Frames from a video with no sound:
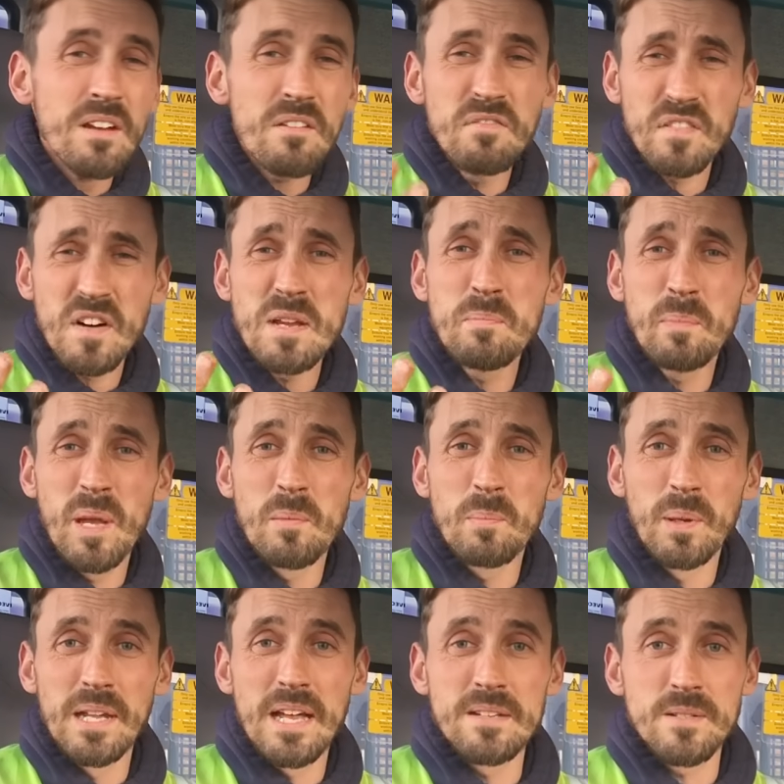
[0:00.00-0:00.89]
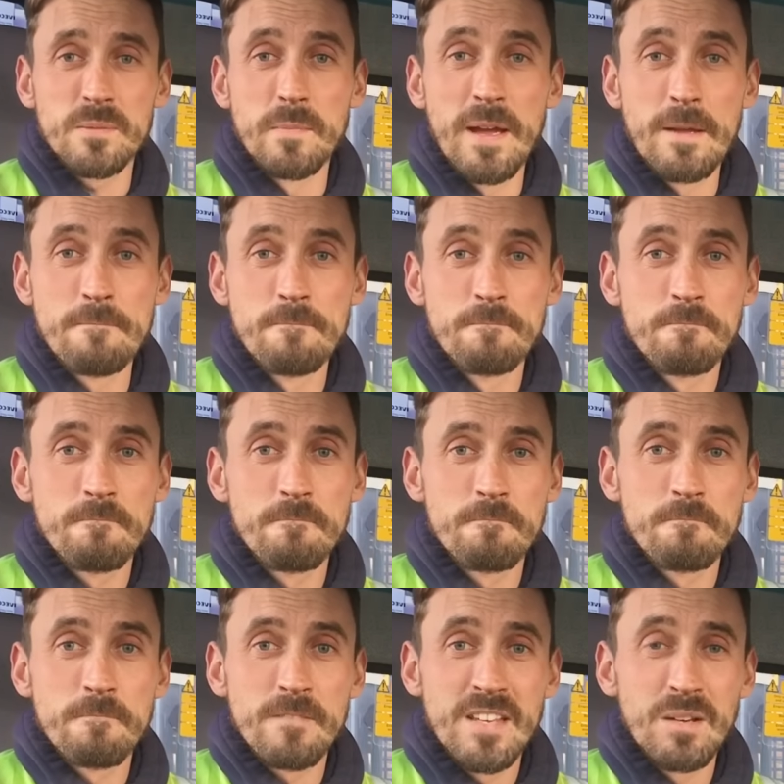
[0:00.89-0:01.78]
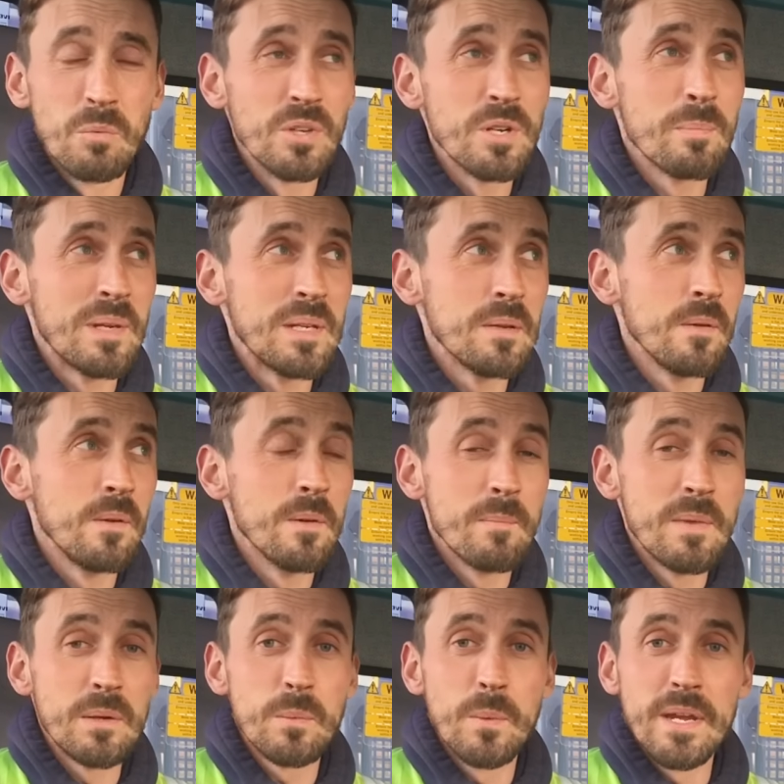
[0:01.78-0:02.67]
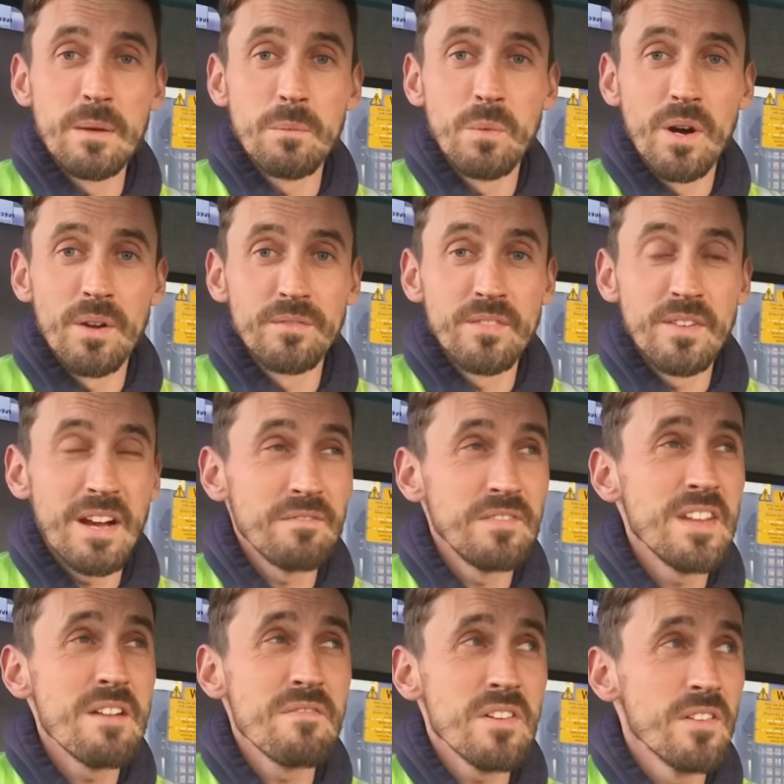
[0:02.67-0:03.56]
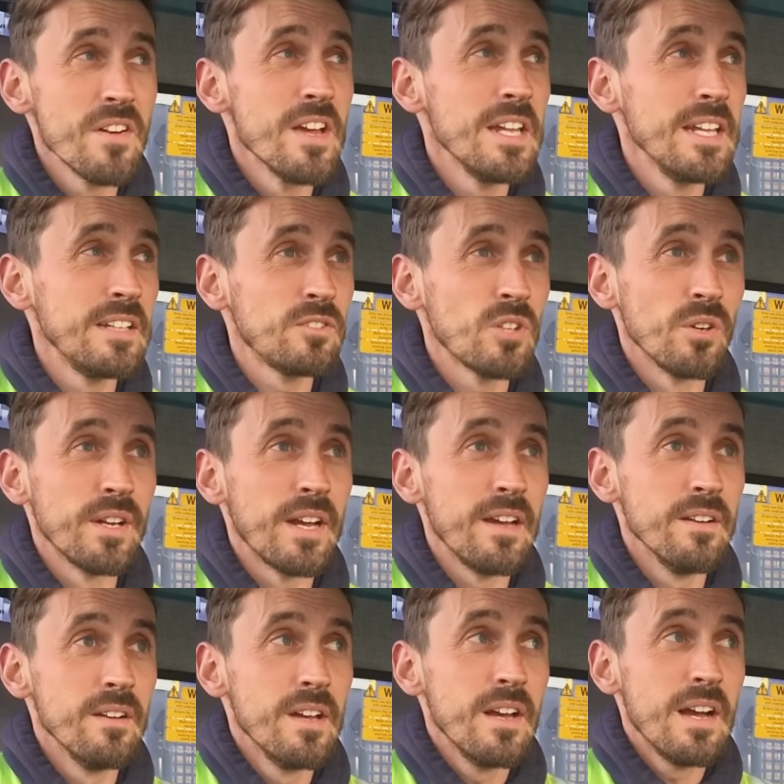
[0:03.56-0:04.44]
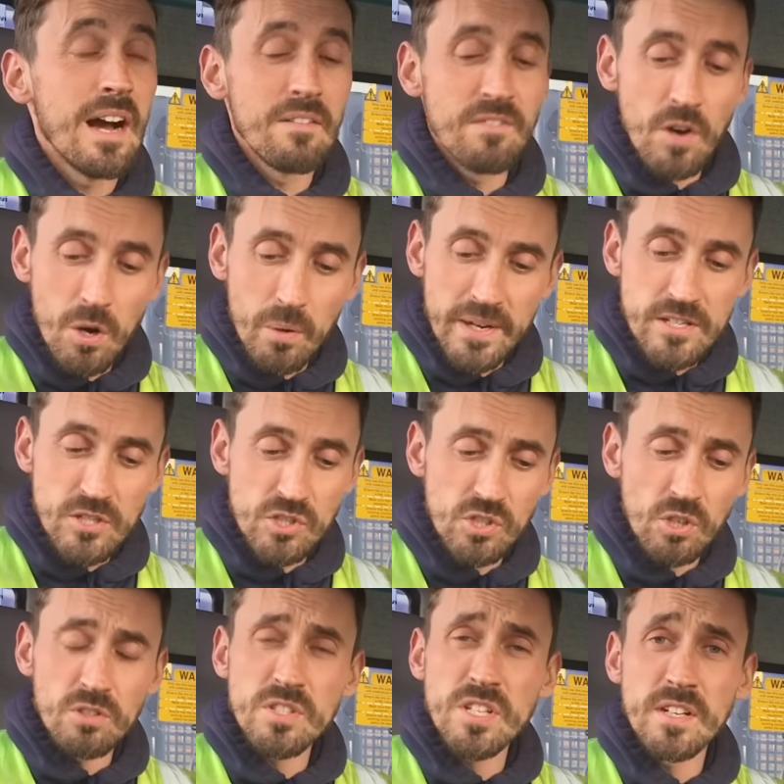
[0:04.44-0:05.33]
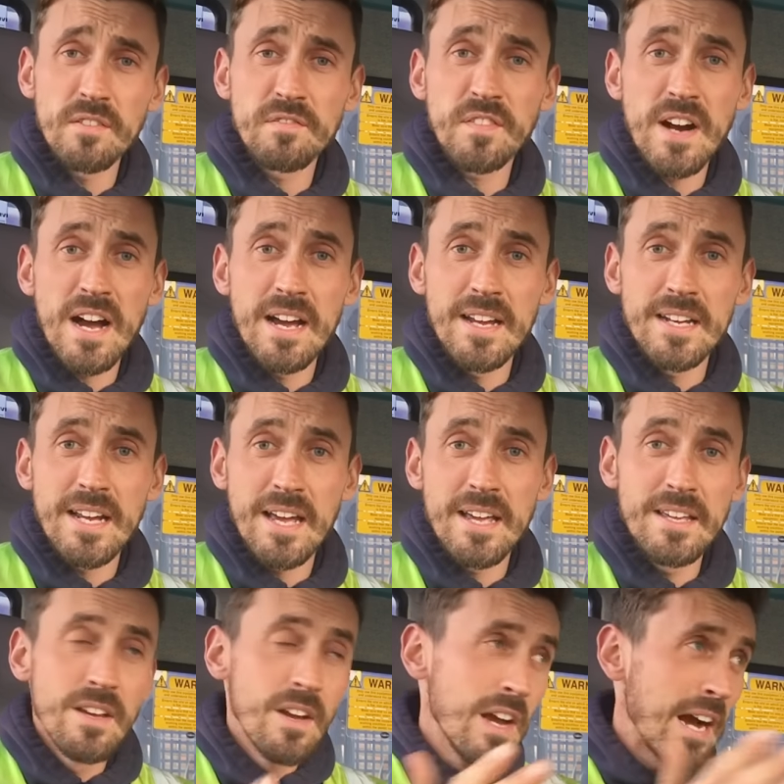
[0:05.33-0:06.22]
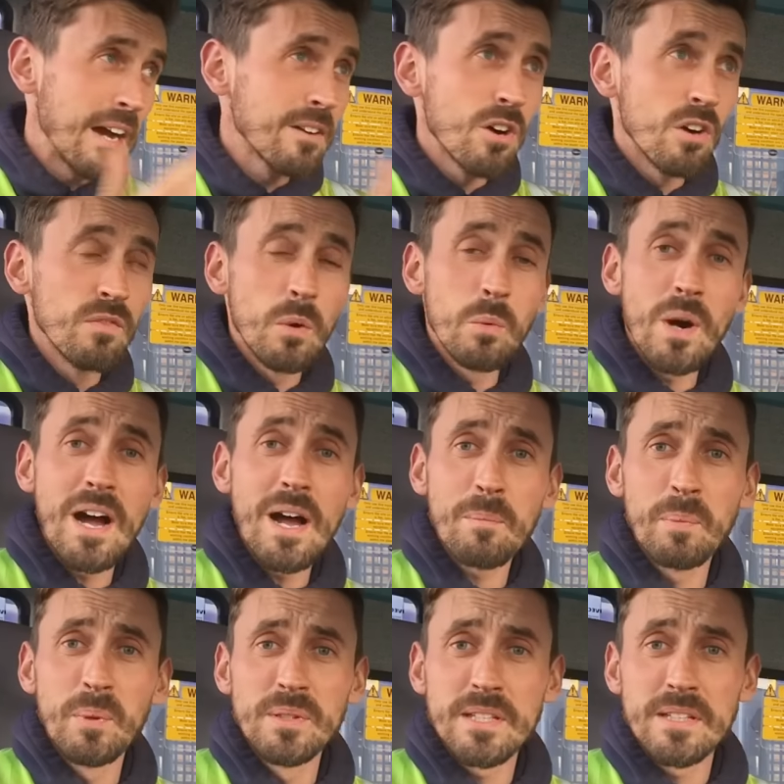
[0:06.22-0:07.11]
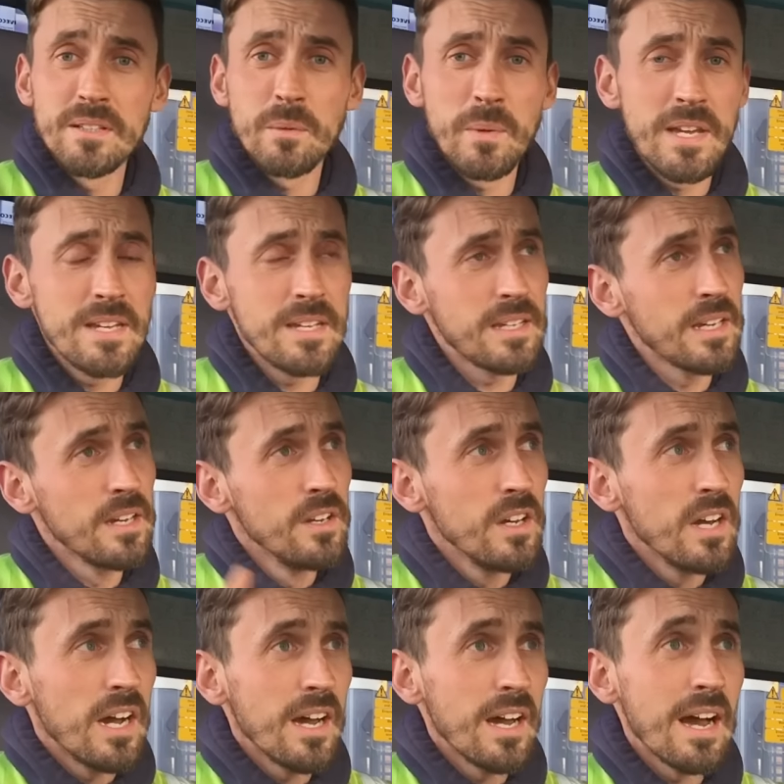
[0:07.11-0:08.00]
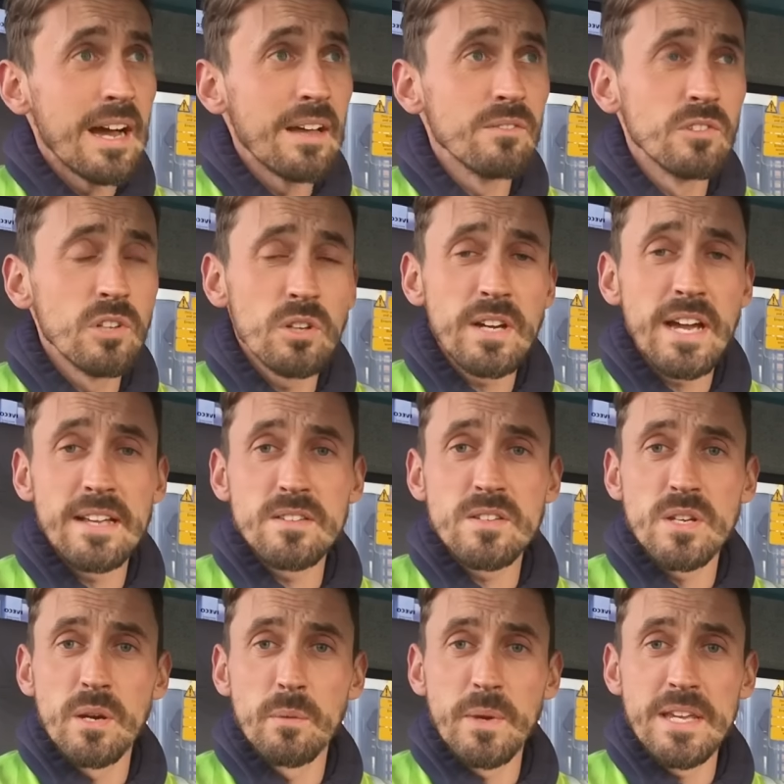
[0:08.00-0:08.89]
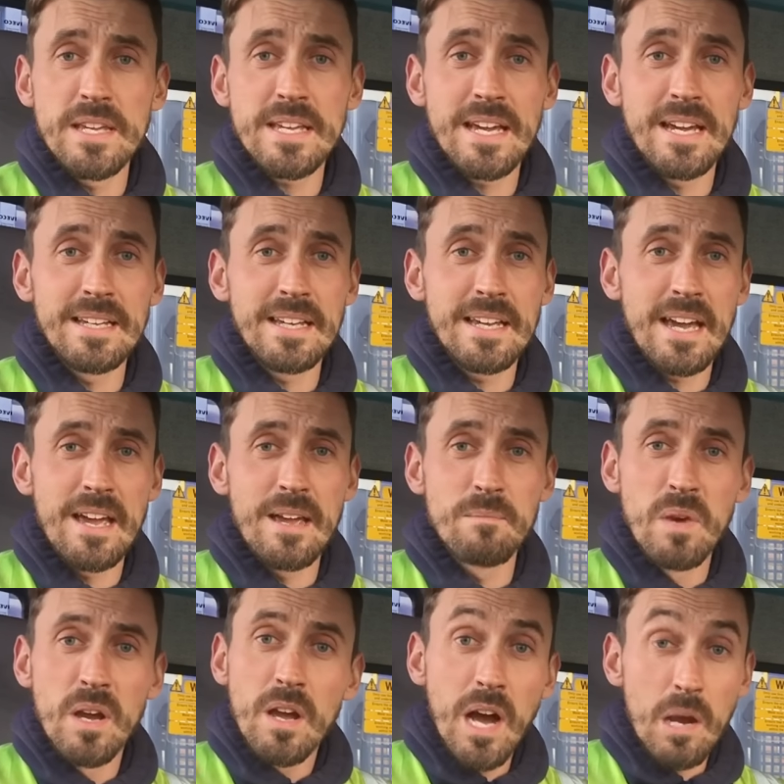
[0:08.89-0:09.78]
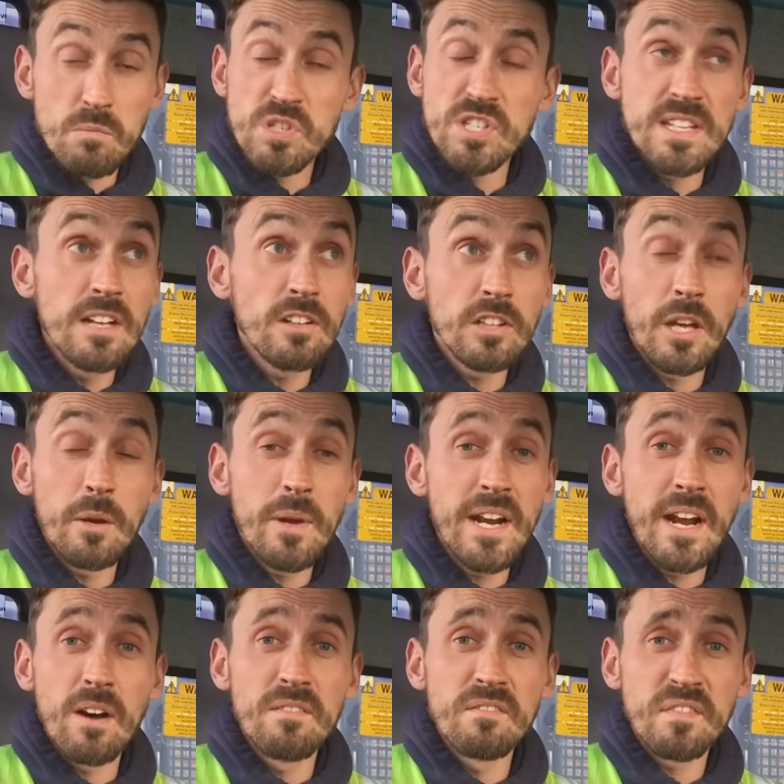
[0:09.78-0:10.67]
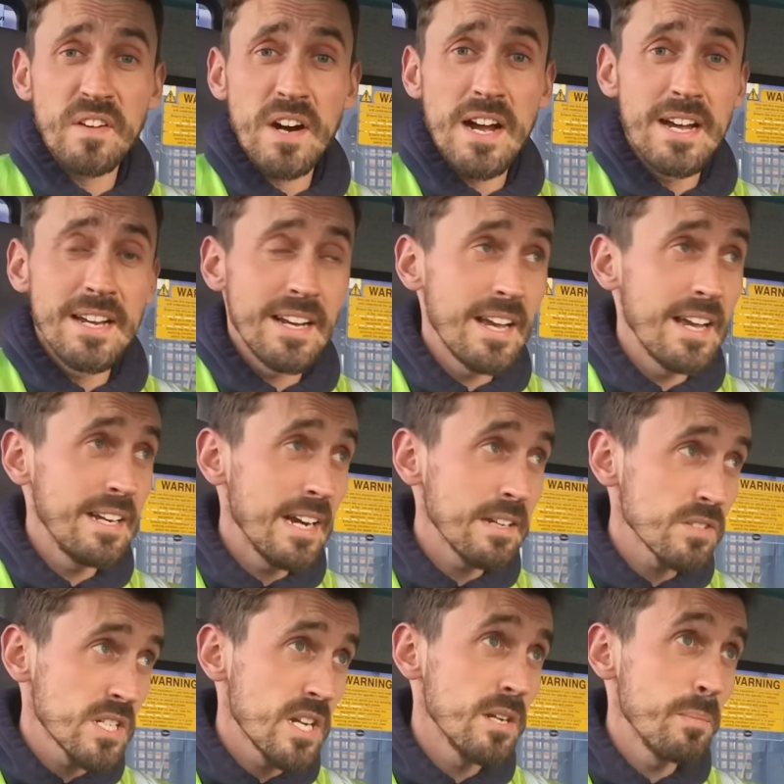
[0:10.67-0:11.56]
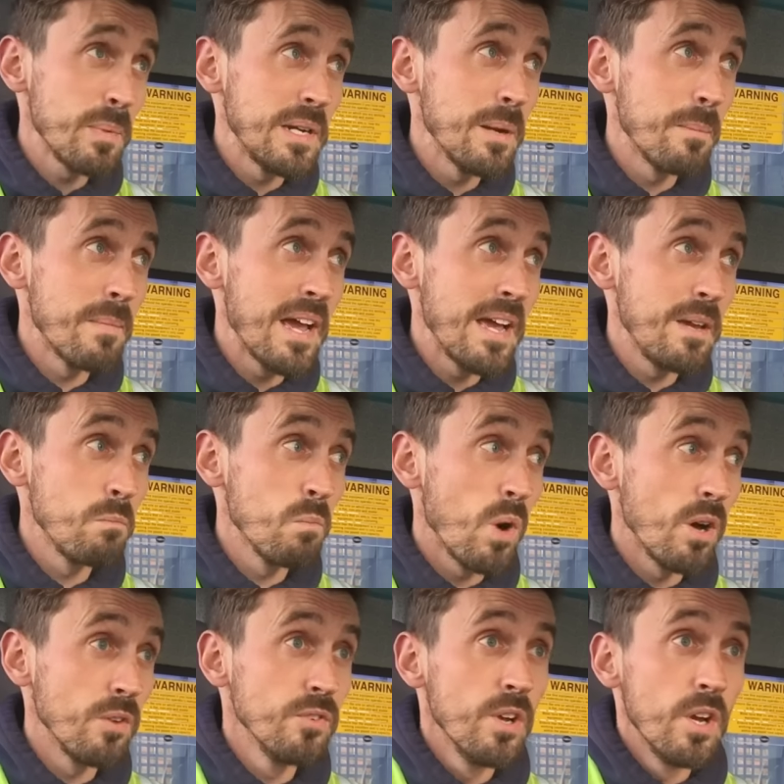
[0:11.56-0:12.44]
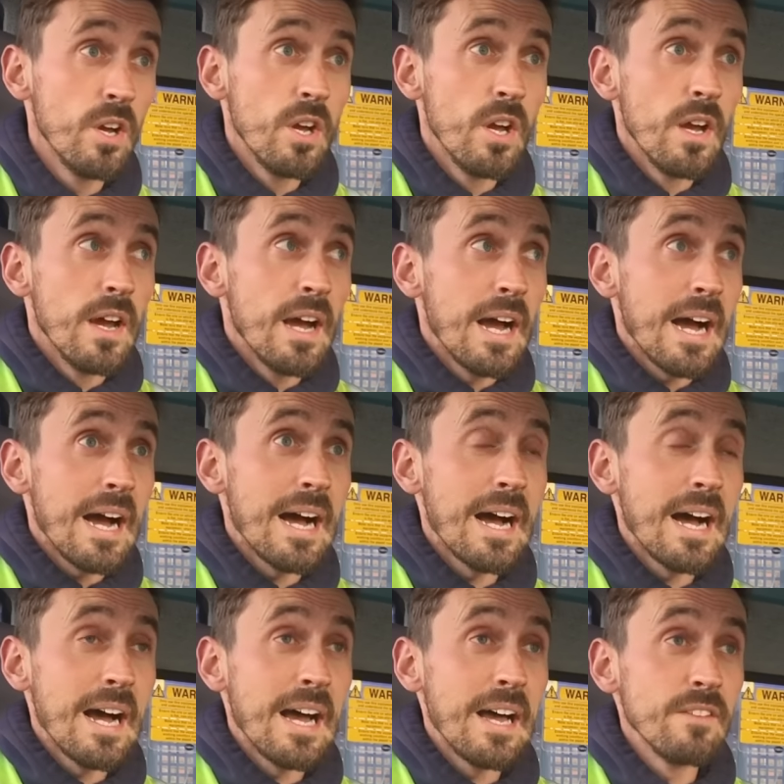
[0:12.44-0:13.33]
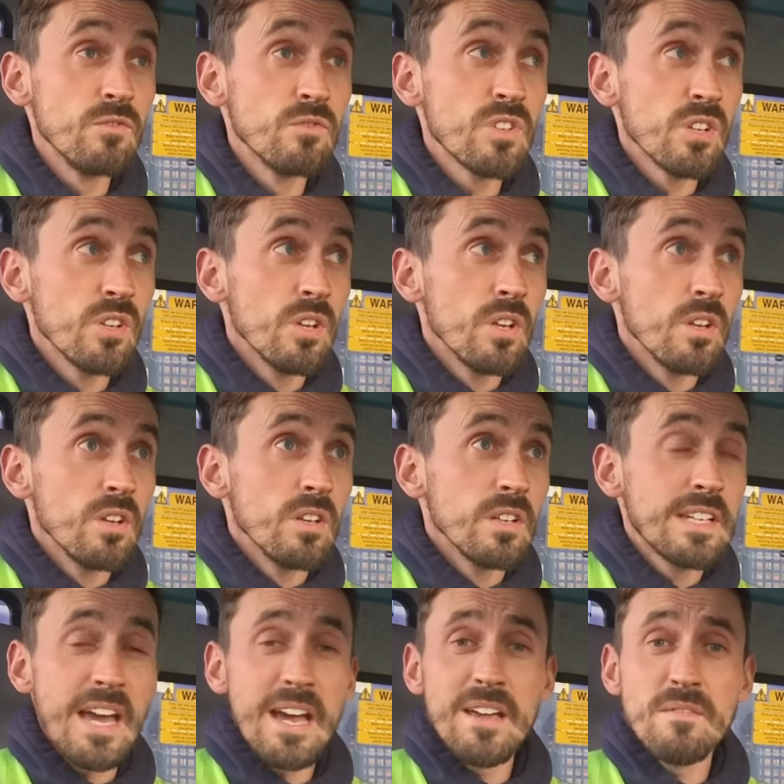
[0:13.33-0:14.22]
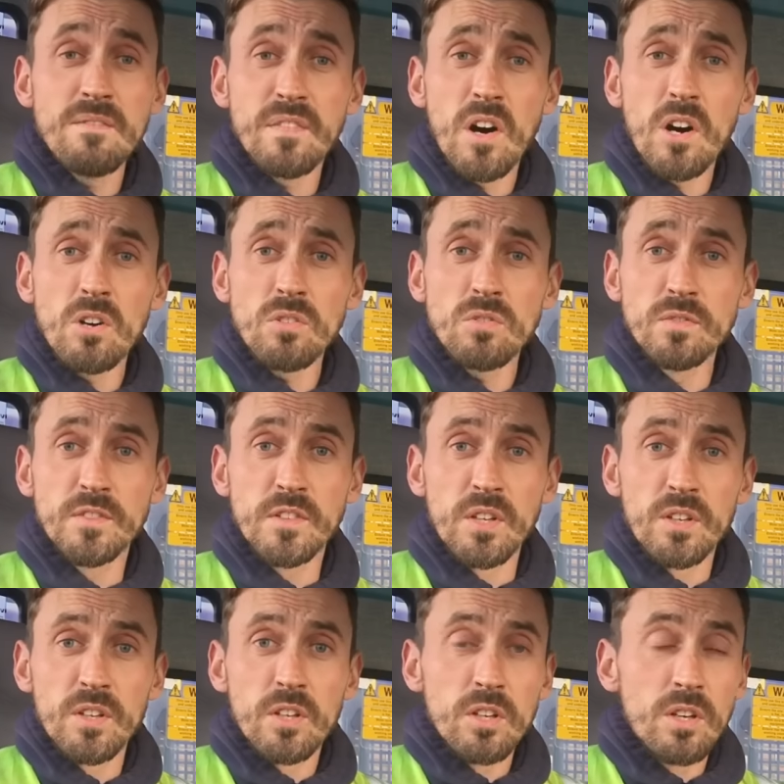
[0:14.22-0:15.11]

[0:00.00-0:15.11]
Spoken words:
3 people ask me, would I be doing a midweek one? I've never really done it. I've always stuck to the Friday. I cover what happened in the week and look ahead to the weekend game. I'm still doing it on Friday. That's going to be the main one. And get involved.